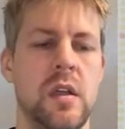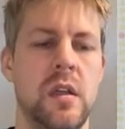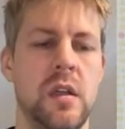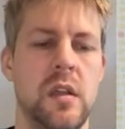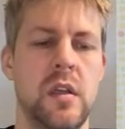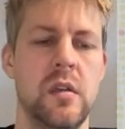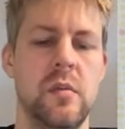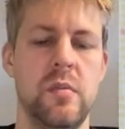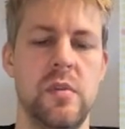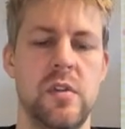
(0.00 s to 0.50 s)

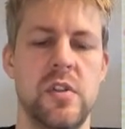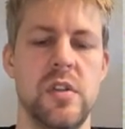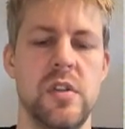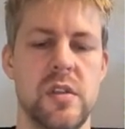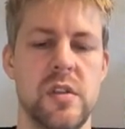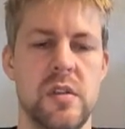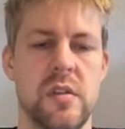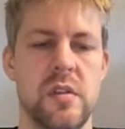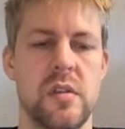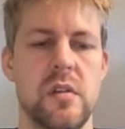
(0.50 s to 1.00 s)
Let me
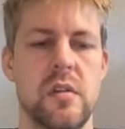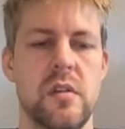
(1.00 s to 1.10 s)
just